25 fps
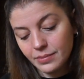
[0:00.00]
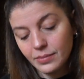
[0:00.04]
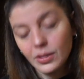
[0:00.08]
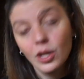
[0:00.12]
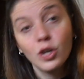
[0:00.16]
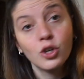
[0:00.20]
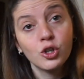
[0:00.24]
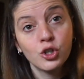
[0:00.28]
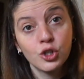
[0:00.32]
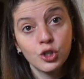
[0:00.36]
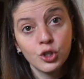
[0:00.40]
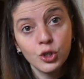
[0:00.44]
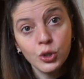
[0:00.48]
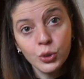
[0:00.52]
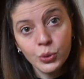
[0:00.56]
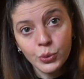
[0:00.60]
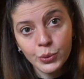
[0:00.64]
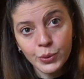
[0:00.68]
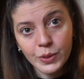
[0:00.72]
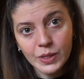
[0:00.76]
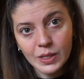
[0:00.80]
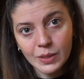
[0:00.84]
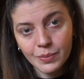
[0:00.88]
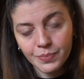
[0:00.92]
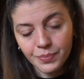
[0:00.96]

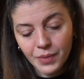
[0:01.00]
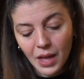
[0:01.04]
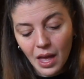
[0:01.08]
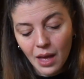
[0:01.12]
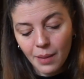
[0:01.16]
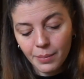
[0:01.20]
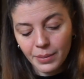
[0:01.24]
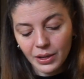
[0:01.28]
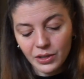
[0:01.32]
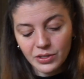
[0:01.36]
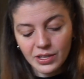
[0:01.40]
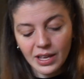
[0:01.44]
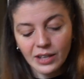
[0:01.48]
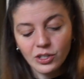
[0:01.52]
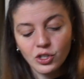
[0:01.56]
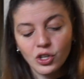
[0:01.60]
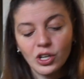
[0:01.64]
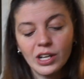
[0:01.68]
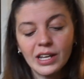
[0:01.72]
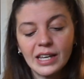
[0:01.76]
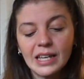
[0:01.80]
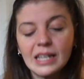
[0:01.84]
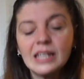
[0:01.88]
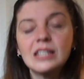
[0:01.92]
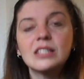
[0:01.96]
shoes, because actually
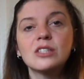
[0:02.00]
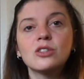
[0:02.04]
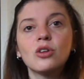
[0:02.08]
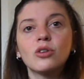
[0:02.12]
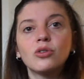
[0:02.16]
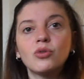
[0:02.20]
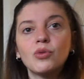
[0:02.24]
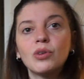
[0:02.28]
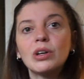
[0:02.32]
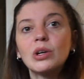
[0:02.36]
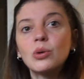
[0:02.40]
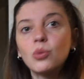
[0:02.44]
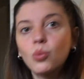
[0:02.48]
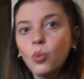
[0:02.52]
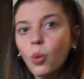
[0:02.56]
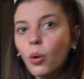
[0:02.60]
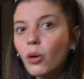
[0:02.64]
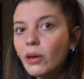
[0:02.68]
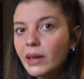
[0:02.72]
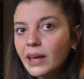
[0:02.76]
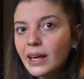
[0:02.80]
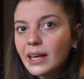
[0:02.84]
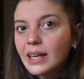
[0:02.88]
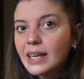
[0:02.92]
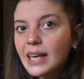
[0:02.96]
he's not really
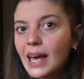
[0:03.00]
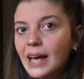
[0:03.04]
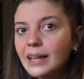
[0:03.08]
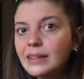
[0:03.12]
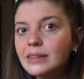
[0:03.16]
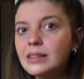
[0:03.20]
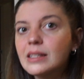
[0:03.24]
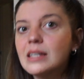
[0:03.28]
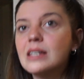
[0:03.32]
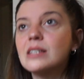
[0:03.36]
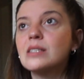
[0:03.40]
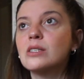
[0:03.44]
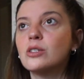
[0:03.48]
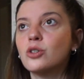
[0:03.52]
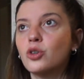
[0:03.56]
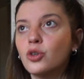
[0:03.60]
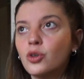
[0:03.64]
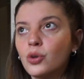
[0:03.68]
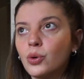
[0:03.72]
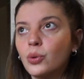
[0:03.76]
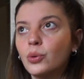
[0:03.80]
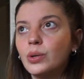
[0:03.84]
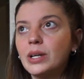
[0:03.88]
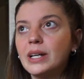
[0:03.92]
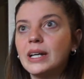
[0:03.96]
walking yet, he's
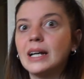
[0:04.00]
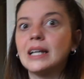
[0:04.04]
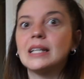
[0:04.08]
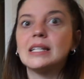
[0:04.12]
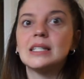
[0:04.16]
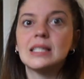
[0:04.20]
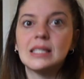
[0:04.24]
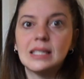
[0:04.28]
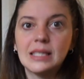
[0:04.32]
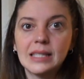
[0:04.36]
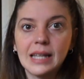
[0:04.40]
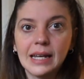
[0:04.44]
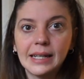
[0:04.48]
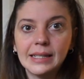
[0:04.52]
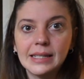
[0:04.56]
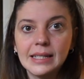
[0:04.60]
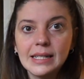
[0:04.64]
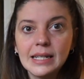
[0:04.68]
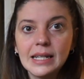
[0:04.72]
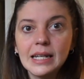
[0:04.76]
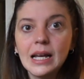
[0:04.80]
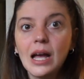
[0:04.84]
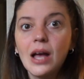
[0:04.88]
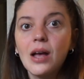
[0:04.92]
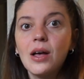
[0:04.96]
crawling and he's
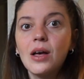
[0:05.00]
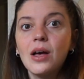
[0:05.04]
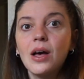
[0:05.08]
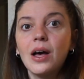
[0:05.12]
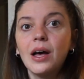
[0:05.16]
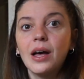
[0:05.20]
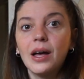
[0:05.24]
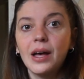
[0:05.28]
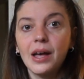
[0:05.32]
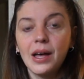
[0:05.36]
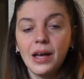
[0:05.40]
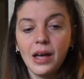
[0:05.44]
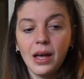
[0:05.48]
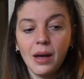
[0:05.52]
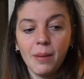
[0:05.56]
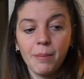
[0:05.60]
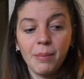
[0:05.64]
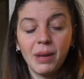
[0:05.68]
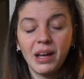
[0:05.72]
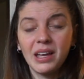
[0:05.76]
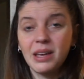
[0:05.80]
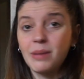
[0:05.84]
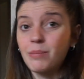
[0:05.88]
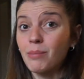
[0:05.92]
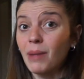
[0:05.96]
standing,
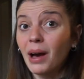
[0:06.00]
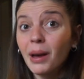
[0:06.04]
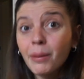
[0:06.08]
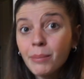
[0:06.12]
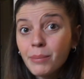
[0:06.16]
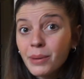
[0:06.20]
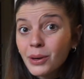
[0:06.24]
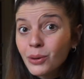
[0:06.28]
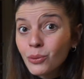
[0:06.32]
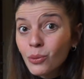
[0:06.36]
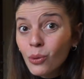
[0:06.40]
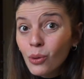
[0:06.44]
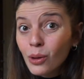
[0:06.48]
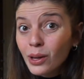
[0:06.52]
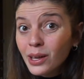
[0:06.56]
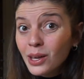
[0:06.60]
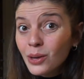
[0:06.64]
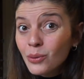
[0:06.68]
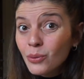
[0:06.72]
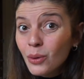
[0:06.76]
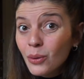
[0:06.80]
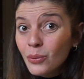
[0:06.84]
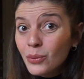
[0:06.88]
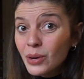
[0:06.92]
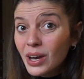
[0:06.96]
but he might be walking
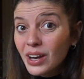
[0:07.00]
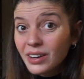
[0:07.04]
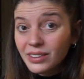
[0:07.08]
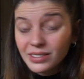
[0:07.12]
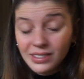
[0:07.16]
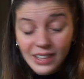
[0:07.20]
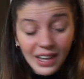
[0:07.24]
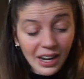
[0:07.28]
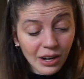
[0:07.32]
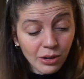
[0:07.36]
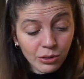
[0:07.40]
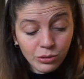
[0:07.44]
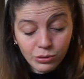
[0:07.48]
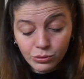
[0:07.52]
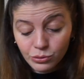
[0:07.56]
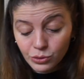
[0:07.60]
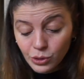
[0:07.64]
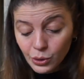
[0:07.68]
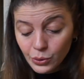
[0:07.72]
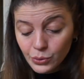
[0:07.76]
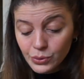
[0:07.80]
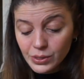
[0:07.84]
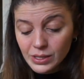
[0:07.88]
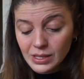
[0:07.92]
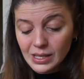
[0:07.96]
when we are there, who
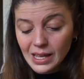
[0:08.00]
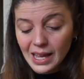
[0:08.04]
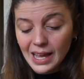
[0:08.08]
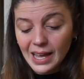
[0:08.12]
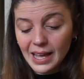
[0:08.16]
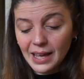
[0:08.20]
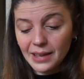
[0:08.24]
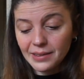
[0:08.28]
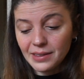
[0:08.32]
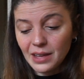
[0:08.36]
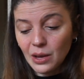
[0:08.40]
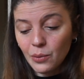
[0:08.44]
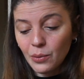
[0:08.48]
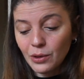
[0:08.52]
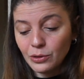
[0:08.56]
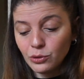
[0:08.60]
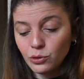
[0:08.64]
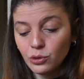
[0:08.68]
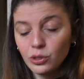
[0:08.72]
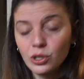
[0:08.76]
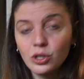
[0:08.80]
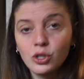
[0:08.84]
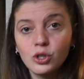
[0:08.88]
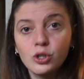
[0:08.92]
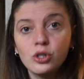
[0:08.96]
knows. And I went to
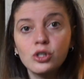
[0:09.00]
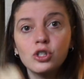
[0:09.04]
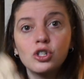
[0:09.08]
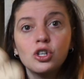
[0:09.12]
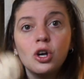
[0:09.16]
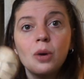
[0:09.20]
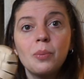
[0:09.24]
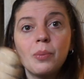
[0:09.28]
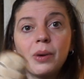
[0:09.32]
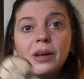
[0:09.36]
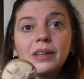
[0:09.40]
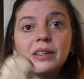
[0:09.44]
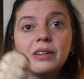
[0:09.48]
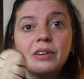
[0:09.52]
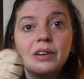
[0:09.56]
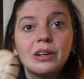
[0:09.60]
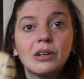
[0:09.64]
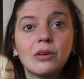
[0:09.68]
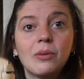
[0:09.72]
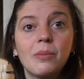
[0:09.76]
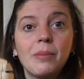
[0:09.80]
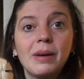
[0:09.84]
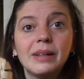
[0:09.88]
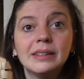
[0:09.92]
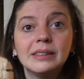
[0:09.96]
the shoe shop and they
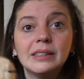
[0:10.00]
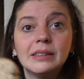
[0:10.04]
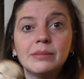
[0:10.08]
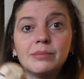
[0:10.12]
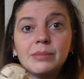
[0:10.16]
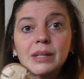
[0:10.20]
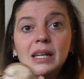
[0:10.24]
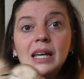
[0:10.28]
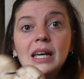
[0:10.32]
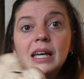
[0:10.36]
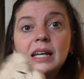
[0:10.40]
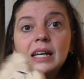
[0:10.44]
recommended me